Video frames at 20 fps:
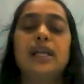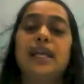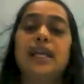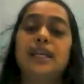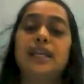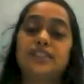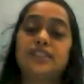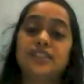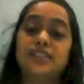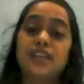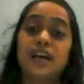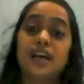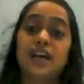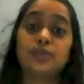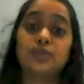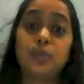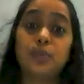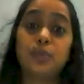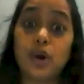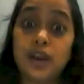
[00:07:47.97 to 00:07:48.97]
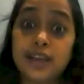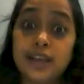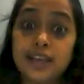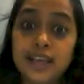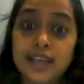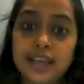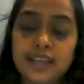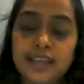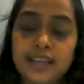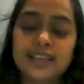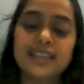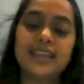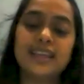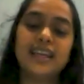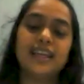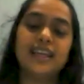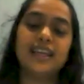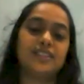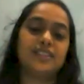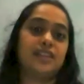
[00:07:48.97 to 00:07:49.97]
It starts boiling,
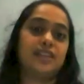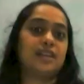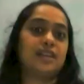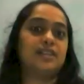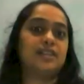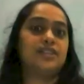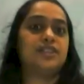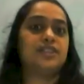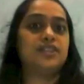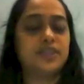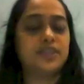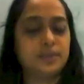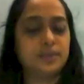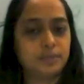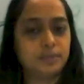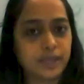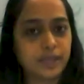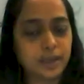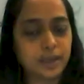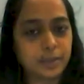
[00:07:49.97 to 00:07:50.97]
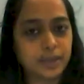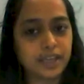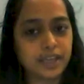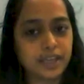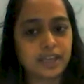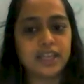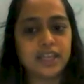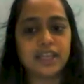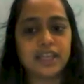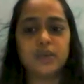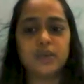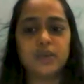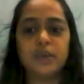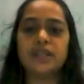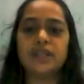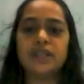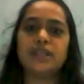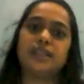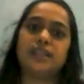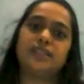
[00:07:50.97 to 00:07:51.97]
it starts becoming a
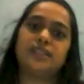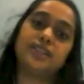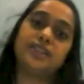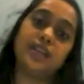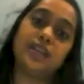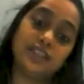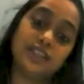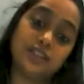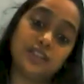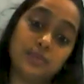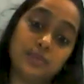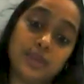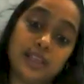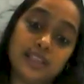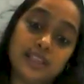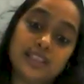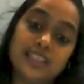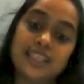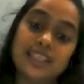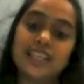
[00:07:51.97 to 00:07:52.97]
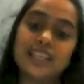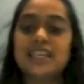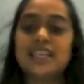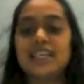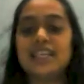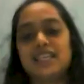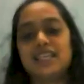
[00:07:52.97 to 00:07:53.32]
liquid, it starts melting,